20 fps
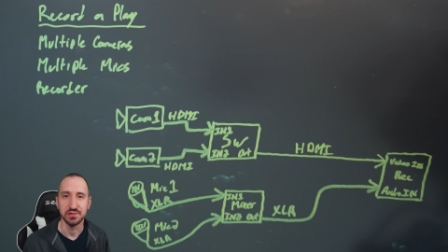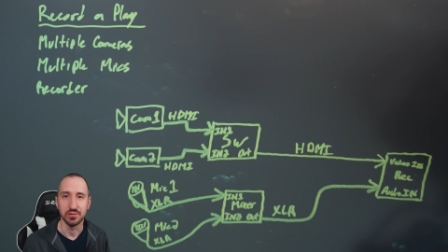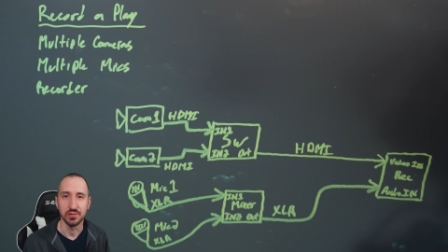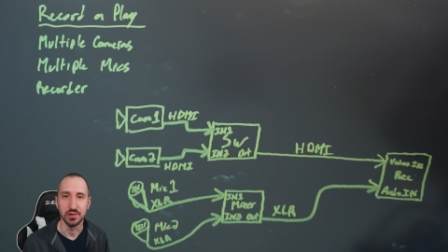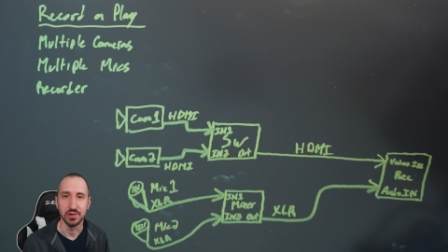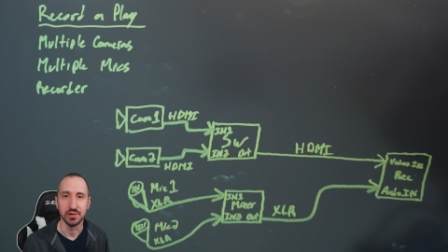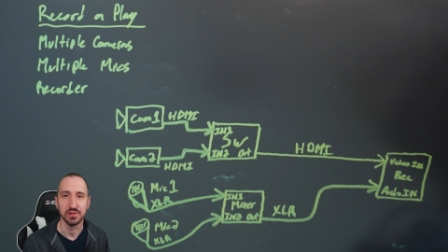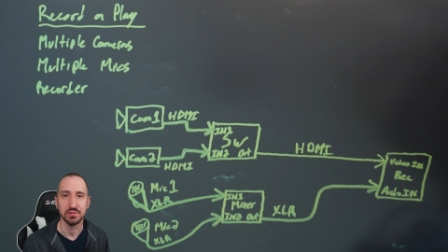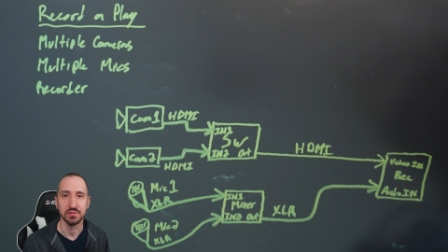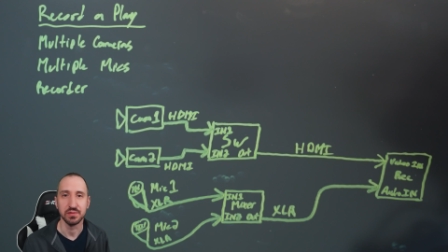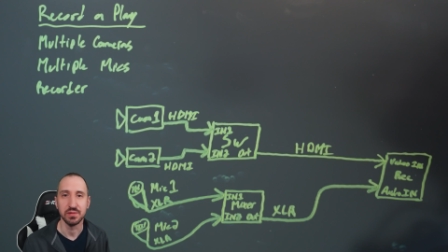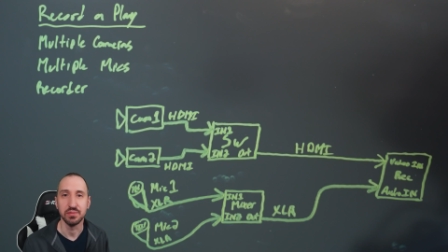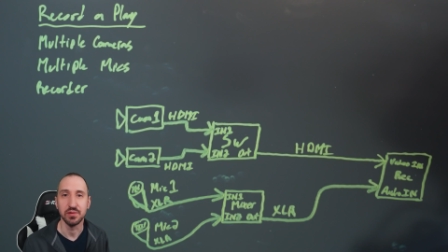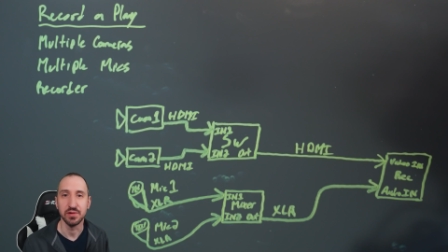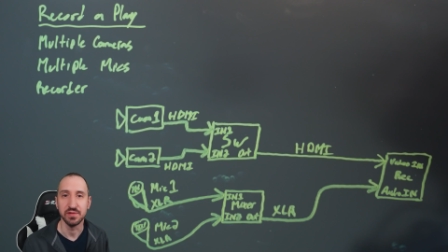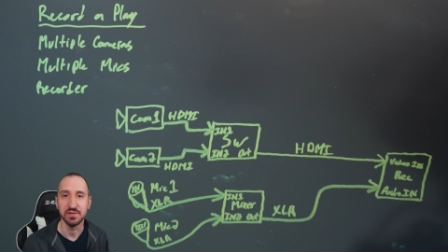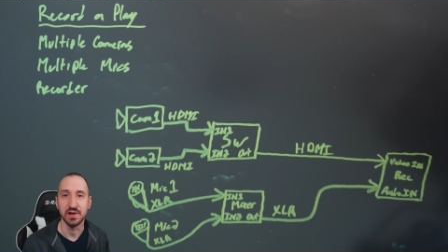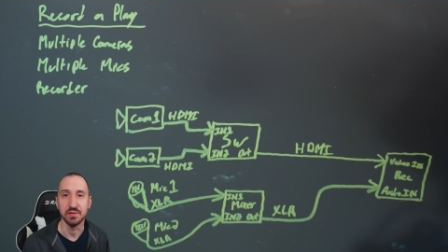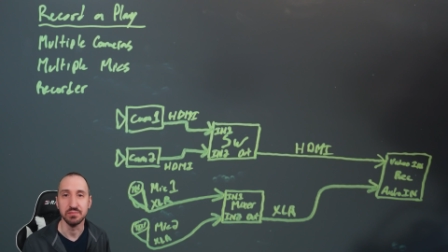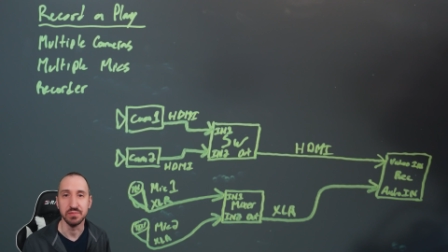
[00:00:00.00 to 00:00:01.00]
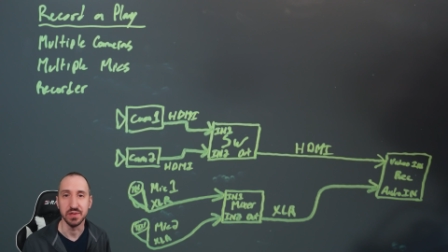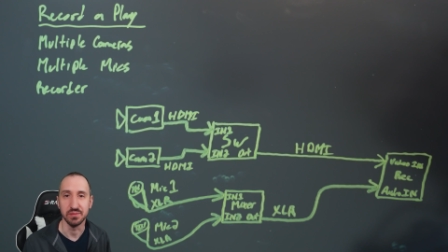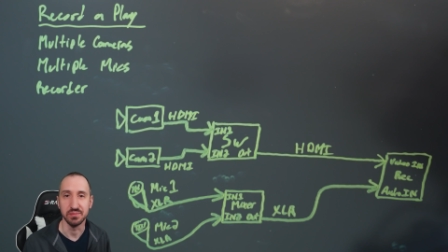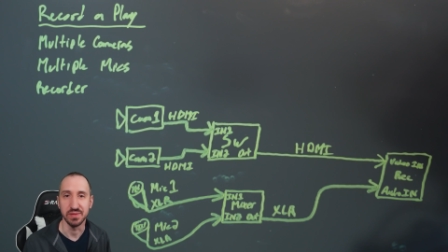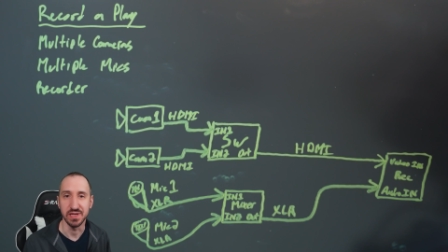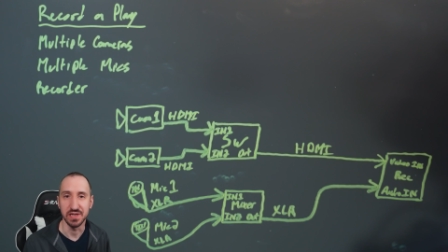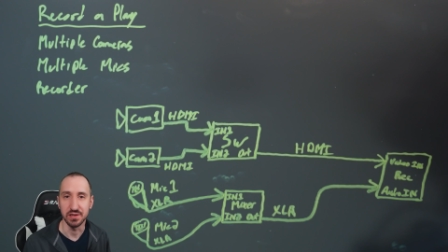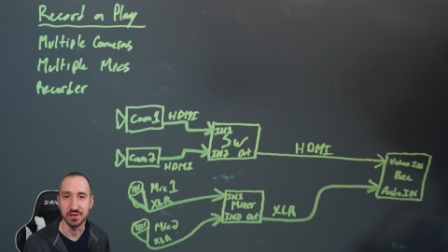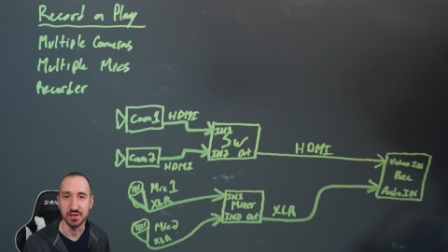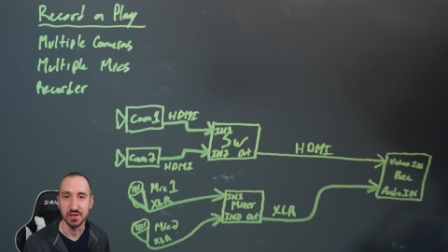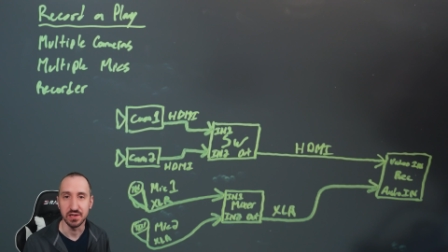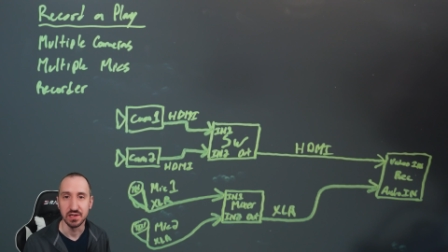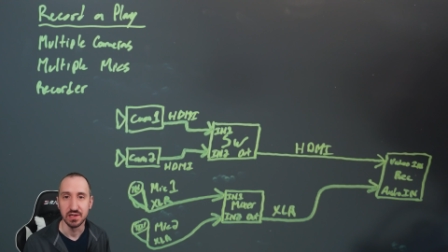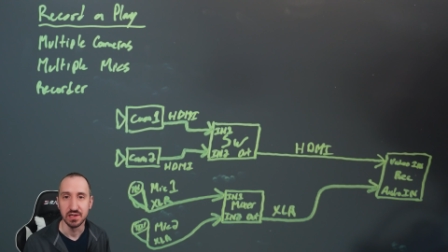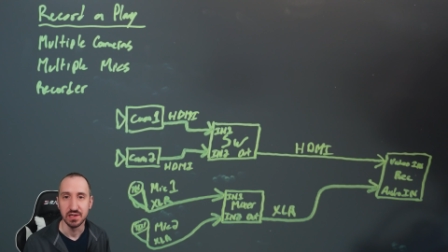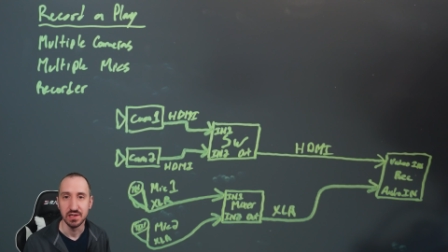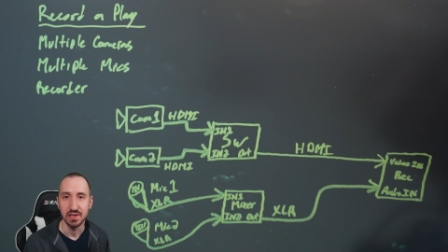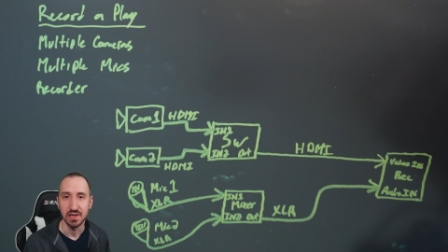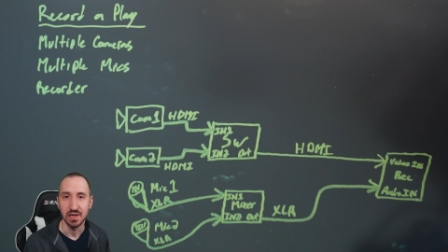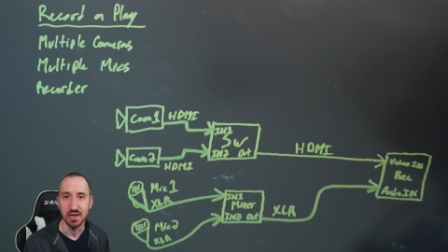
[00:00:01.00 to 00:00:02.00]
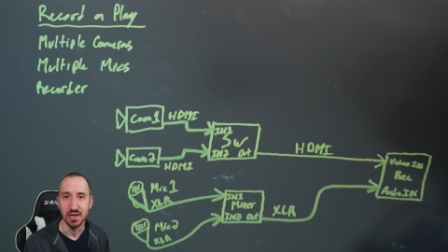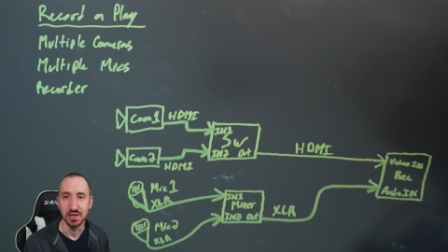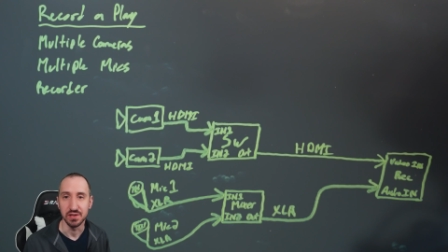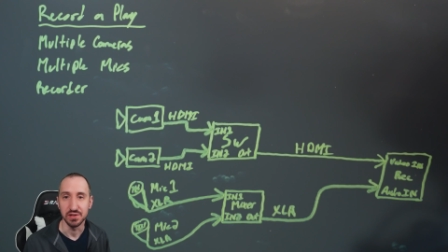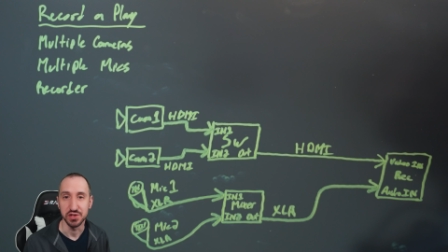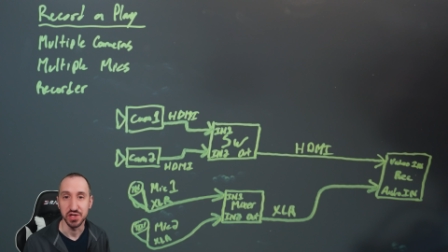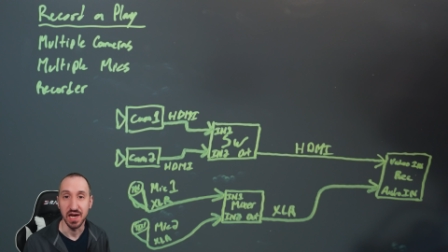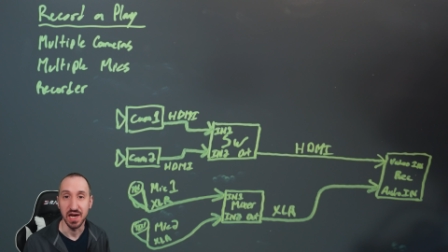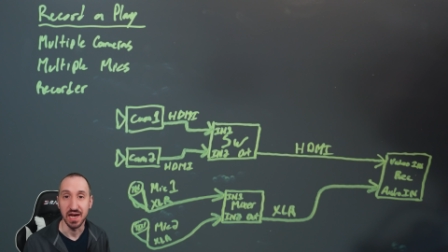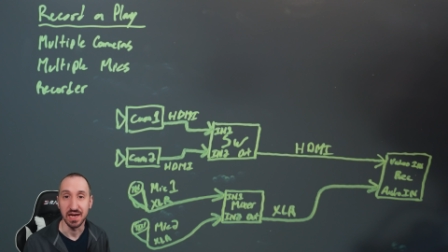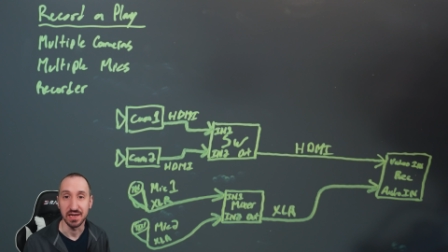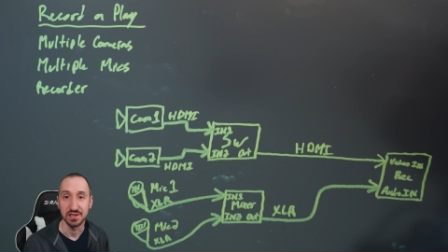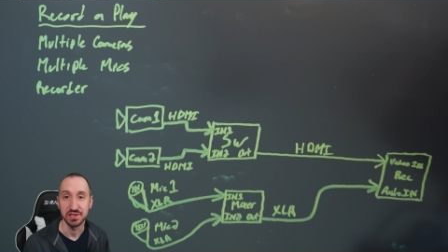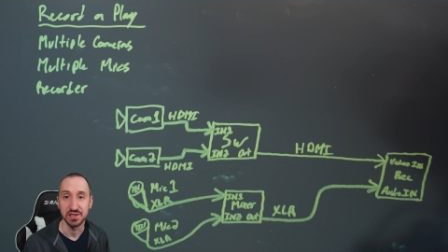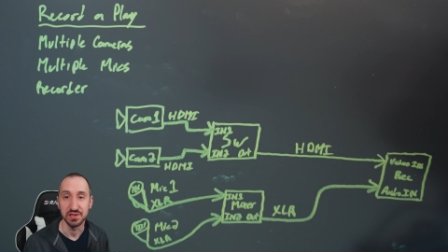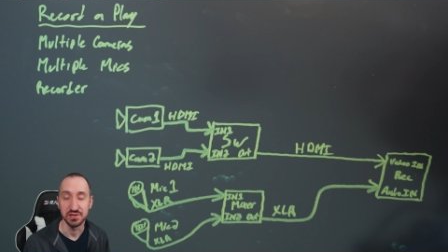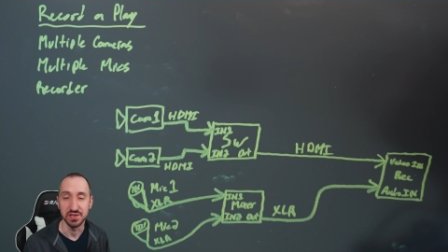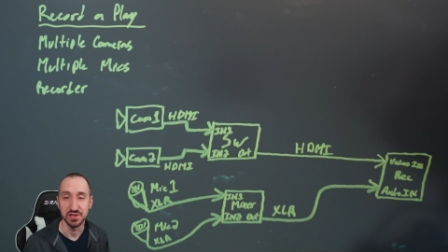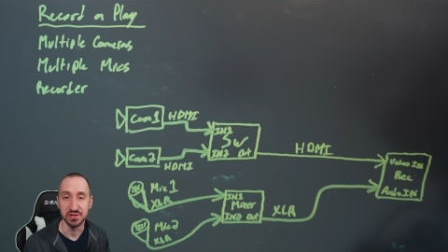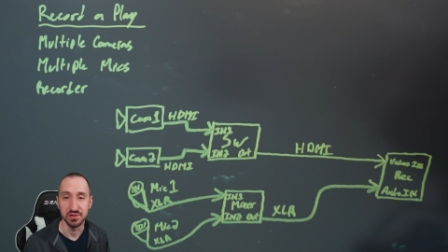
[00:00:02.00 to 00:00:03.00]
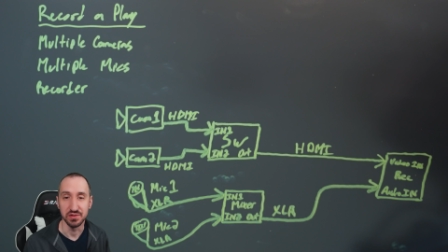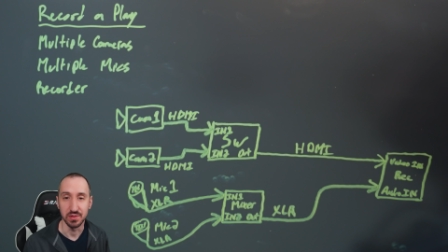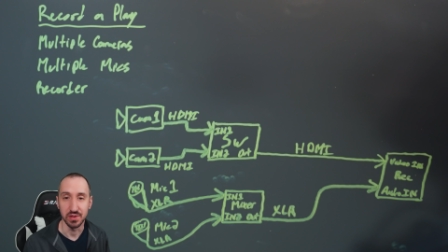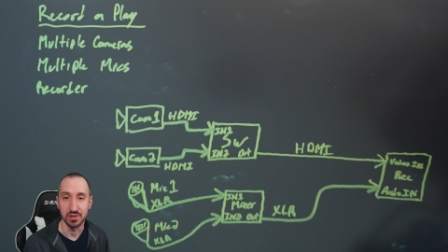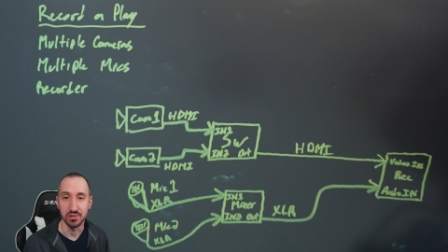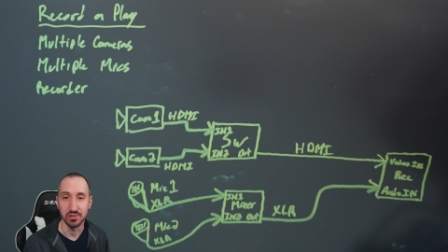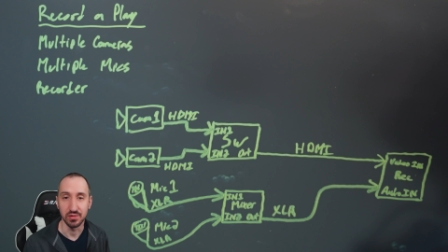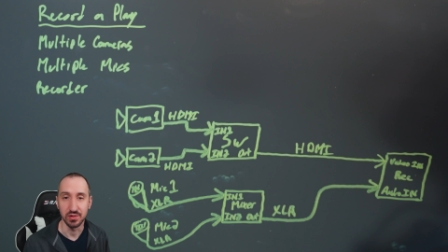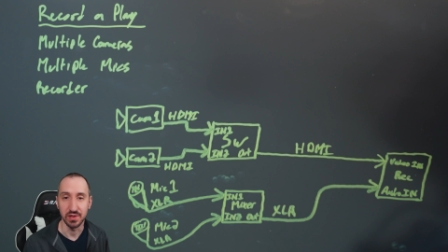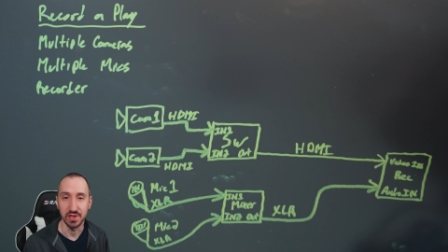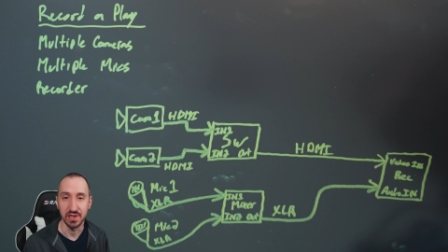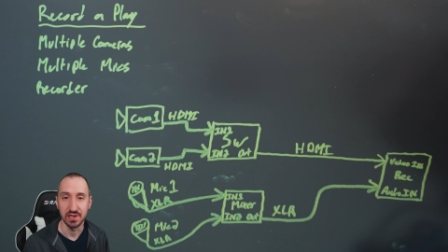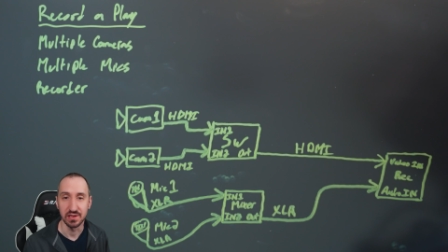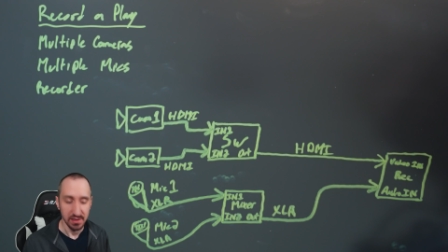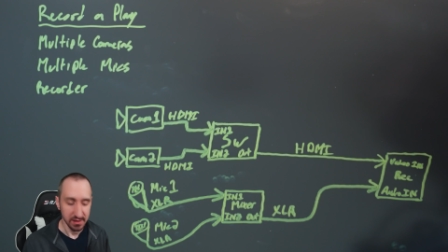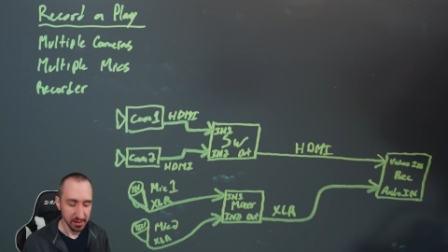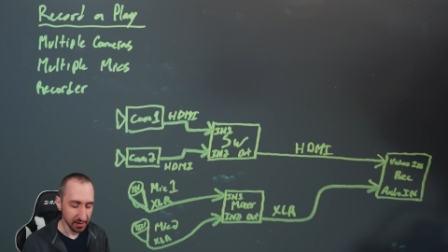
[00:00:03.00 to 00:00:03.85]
or a 3.5 millimeter uh, jack to do the recording.